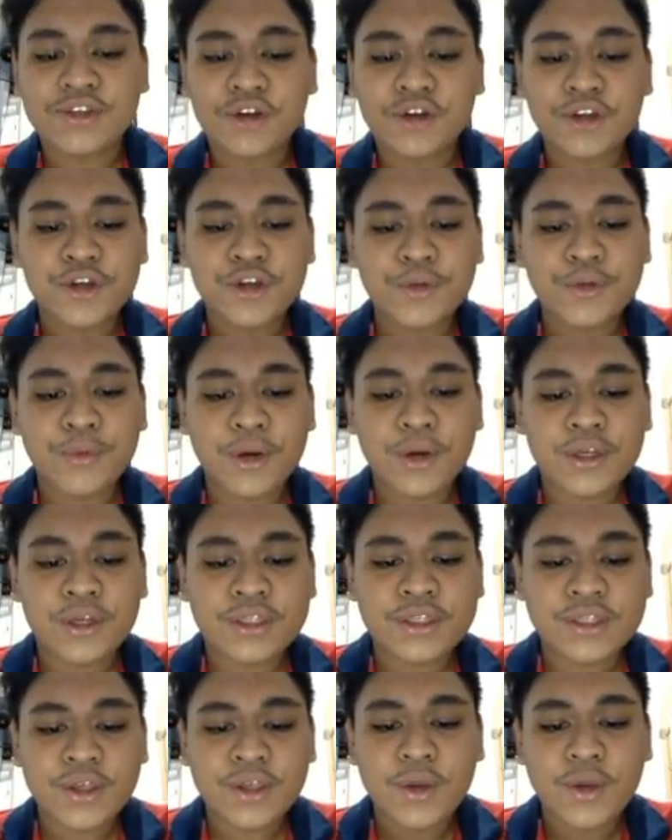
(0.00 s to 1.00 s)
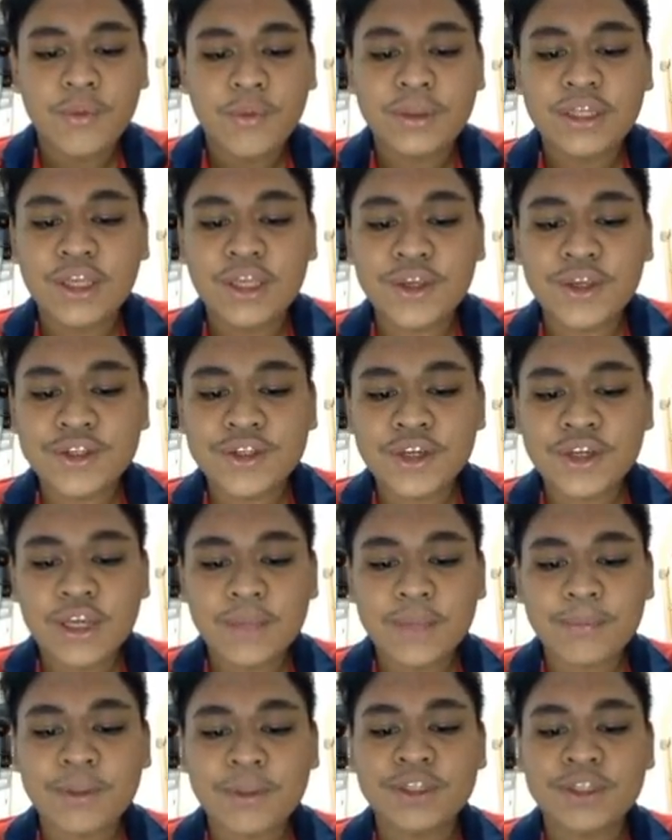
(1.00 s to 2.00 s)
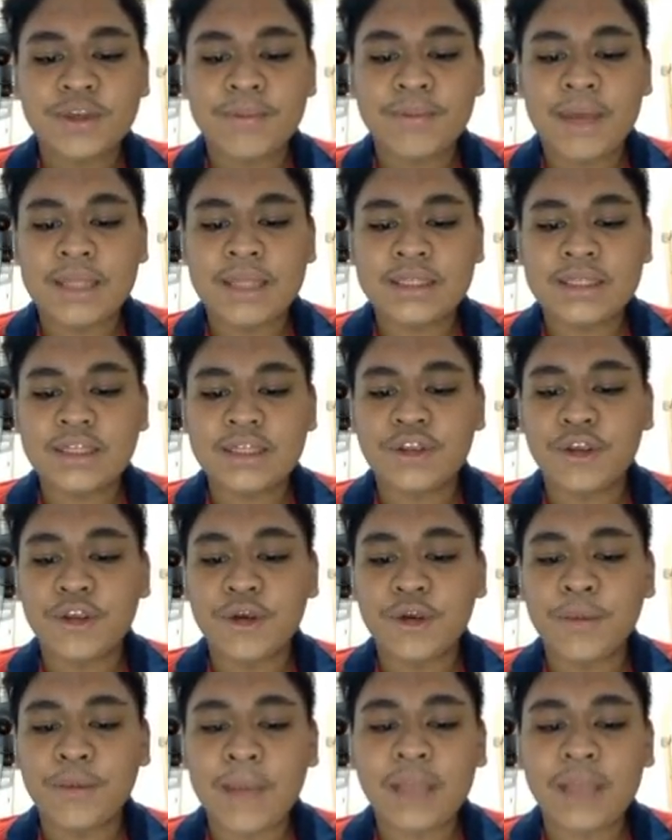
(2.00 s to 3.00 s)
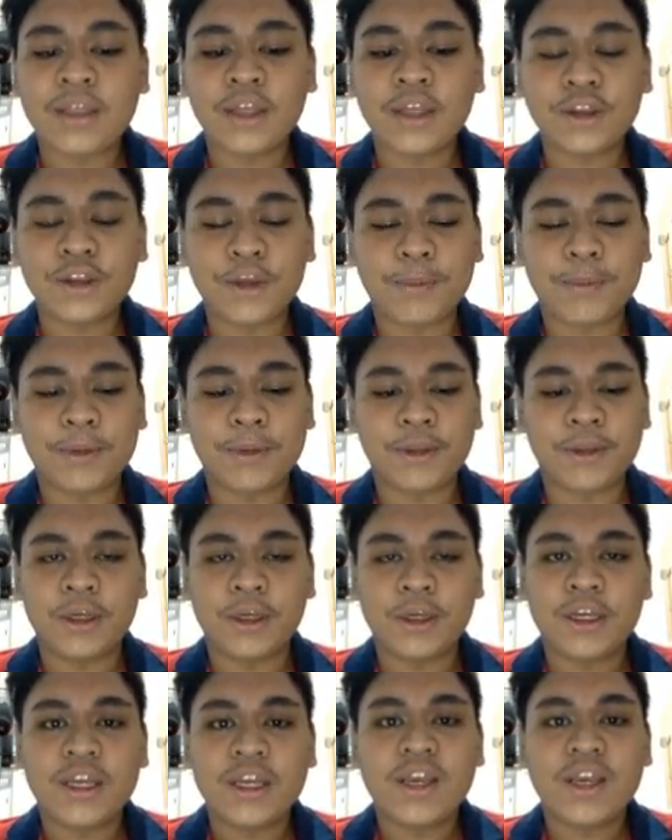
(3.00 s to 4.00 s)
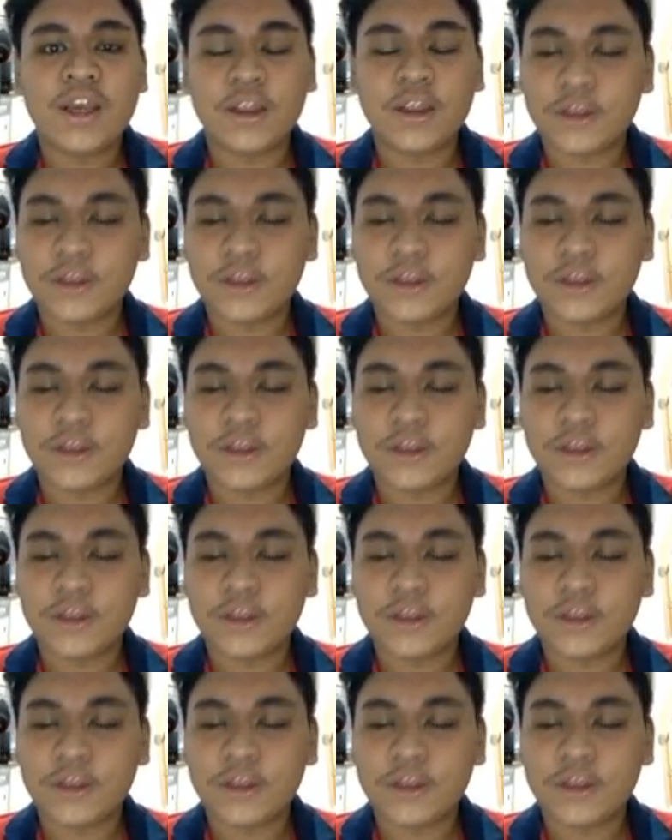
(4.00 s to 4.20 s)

The structure works when the user inputs commands into the command interpreter.